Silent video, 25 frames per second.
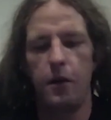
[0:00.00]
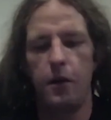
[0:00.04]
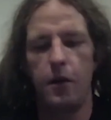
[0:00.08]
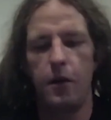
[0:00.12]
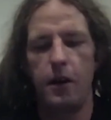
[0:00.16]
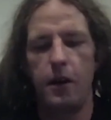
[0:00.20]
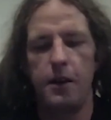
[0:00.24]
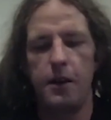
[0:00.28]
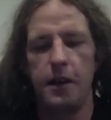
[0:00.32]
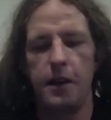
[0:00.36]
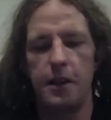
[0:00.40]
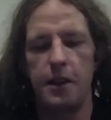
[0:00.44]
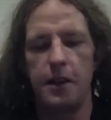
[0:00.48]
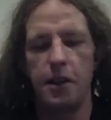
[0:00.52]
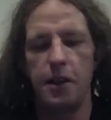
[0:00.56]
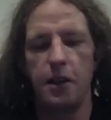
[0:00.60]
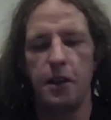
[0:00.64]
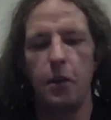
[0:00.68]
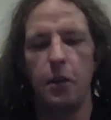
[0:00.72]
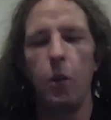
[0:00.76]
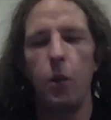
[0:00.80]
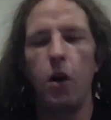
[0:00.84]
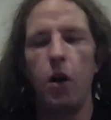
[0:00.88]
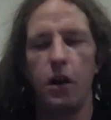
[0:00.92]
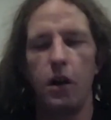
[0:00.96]

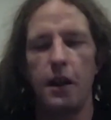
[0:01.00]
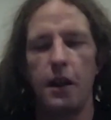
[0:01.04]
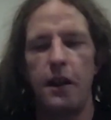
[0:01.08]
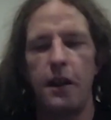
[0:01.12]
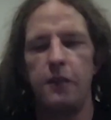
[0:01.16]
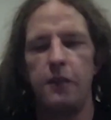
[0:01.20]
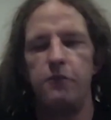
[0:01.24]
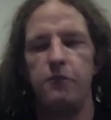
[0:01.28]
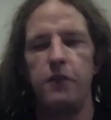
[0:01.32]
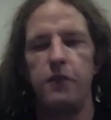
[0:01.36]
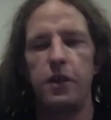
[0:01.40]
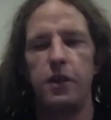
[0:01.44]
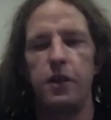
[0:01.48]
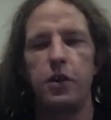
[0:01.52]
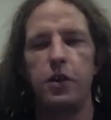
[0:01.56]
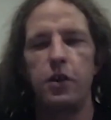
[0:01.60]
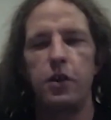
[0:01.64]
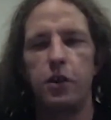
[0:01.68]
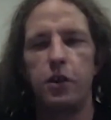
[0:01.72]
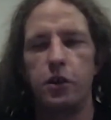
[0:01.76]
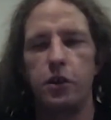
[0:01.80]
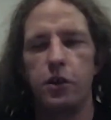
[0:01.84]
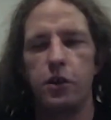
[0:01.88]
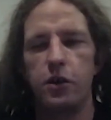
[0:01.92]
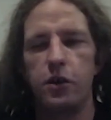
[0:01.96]
essentially what kind of
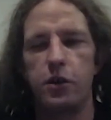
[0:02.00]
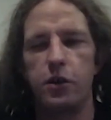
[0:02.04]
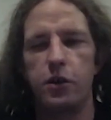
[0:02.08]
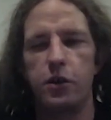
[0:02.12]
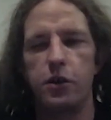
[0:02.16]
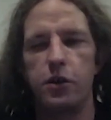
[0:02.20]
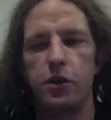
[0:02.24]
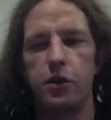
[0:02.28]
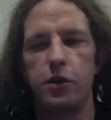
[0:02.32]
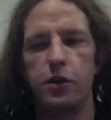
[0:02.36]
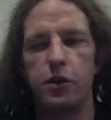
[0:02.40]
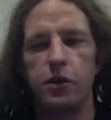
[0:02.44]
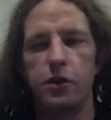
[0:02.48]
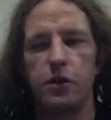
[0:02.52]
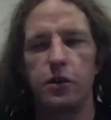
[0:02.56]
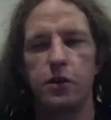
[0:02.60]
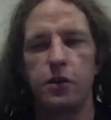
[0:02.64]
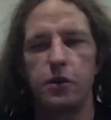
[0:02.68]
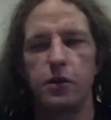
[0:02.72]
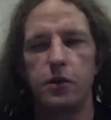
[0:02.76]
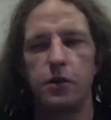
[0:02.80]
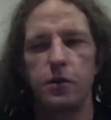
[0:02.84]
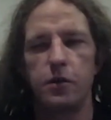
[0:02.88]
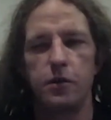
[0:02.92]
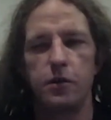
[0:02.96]
recourse
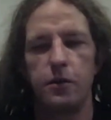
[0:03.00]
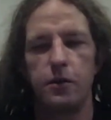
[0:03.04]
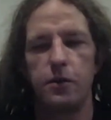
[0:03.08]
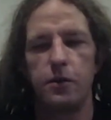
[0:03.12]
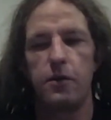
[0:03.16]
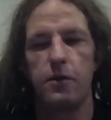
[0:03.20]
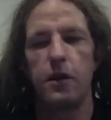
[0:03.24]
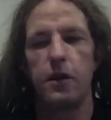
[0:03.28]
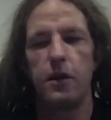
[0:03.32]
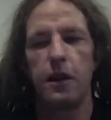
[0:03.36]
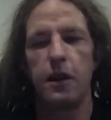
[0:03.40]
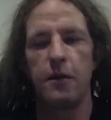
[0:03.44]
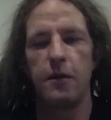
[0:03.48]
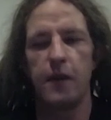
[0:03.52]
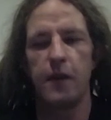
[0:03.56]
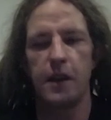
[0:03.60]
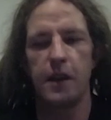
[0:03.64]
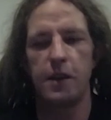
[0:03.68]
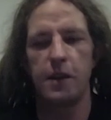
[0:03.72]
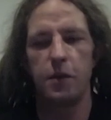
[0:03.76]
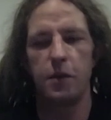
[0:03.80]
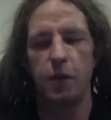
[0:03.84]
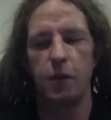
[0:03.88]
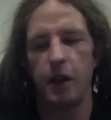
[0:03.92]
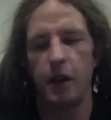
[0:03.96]
an
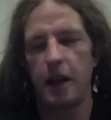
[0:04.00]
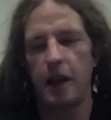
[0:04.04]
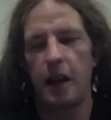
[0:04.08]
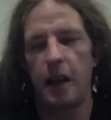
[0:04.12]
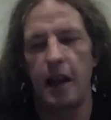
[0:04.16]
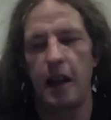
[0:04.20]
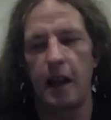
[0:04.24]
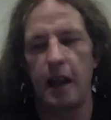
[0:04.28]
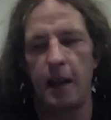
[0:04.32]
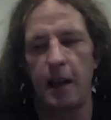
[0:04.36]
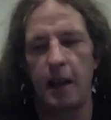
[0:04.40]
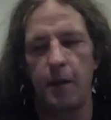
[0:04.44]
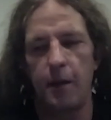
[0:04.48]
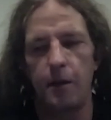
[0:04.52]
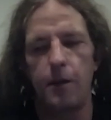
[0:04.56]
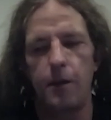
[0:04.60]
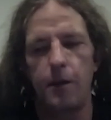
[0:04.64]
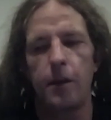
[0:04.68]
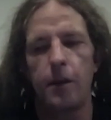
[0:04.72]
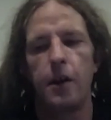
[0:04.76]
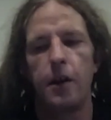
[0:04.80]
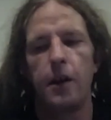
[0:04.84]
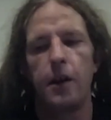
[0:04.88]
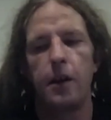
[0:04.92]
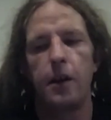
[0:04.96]
investor will have
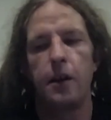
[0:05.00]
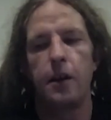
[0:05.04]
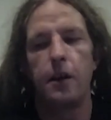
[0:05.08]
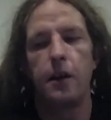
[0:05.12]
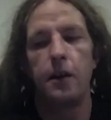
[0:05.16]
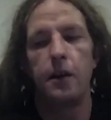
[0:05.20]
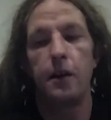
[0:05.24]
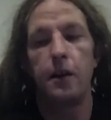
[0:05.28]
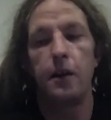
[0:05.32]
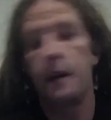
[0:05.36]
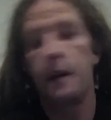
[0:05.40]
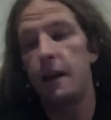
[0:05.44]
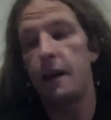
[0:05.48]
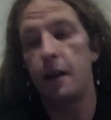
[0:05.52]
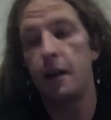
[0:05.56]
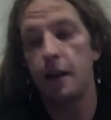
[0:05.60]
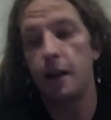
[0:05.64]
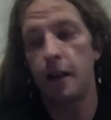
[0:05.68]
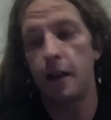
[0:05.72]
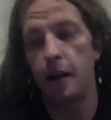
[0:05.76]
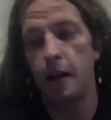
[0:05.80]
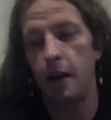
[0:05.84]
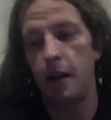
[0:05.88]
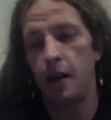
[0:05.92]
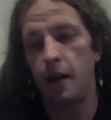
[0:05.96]

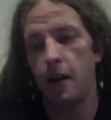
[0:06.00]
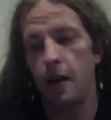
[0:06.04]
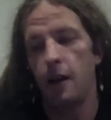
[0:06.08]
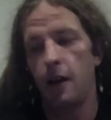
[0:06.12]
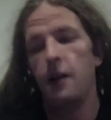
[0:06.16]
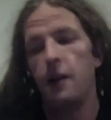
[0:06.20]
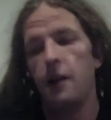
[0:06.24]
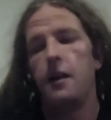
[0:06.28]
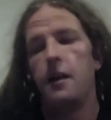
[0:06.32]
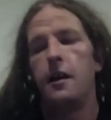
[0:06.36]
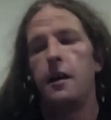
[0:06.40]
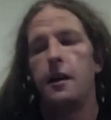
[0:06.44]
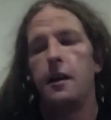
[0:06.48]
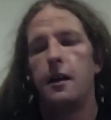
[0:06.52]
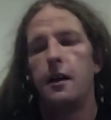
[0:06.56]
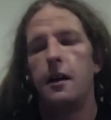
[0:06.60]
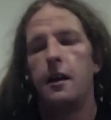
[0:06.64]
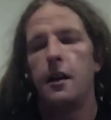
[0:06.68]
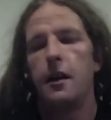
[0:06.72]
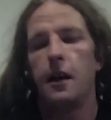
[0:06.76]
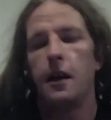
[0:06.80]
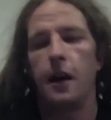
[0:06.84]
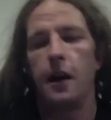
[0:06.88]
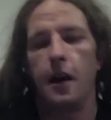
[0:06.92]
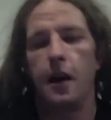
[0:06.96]
legally,
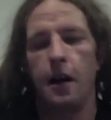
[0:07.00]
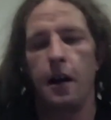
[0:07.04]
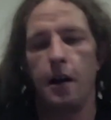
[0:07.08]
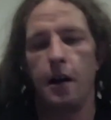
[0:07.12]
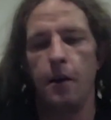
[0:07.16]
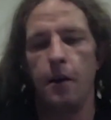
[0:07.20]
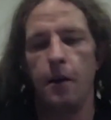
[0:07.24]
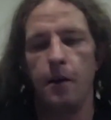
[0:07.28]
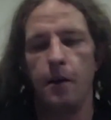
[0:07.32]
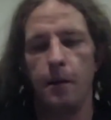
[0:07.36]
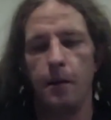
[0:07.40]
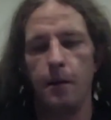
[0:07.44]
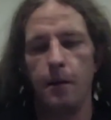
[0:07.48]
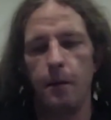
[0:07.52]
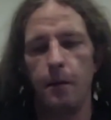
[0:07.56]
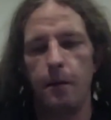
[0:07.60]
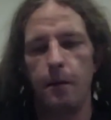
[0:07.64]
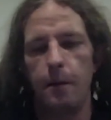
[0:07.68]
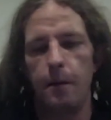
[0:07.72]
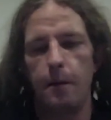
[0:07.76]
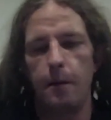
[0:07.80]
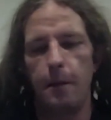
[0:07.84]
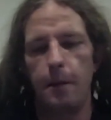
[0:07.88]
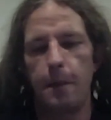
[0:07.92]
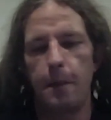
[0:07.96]

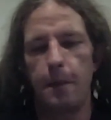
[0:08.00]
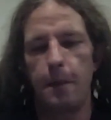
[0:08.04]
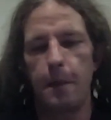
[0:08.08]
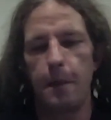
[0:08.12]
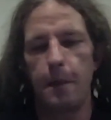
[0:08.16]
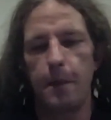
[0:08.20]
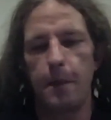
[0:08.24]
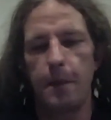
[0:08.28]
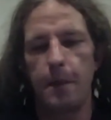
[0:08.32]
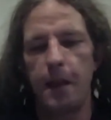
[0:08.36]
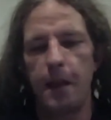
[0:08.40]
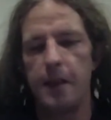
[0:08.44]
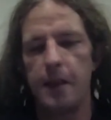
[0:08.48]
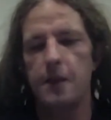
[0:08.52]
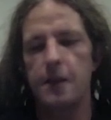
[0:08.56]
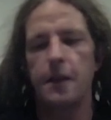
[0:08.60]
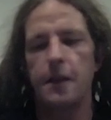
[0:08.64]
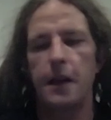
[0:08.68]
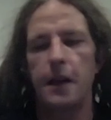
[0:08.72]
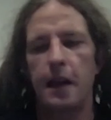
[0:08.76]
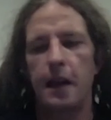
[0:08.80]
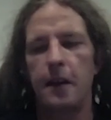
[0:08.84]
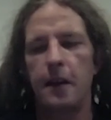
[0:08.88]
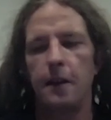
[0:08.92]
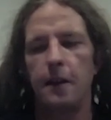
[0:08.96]
that's
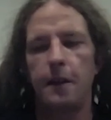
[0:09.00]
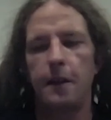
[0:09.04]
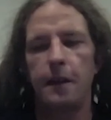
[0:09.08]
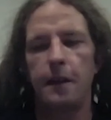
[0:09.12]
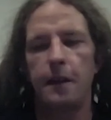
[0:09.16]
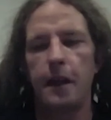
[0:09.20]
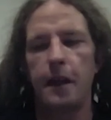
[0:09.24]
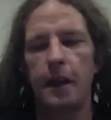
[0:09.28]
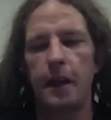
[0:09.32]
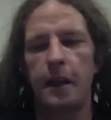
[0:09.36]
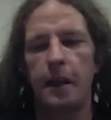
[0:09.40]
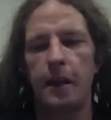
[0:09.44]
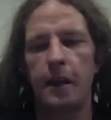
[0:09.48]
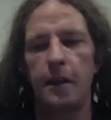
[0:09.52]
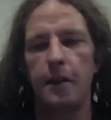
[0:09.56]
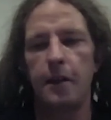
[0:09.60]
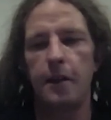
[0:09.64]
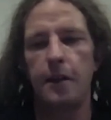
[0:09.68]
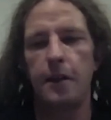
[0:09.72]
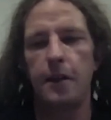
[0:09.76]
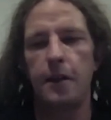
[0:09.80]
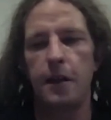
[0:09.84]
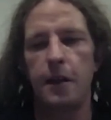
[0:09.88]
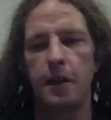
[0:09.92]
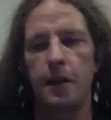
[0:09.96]
the kind of thing
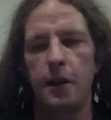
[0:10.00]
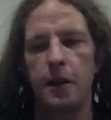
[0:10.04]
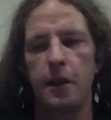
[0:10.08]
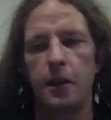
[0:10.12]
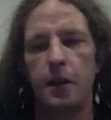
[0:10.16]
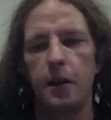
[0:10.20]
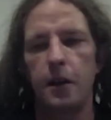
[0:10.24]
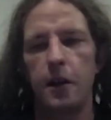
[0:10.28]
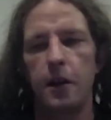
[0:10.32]
that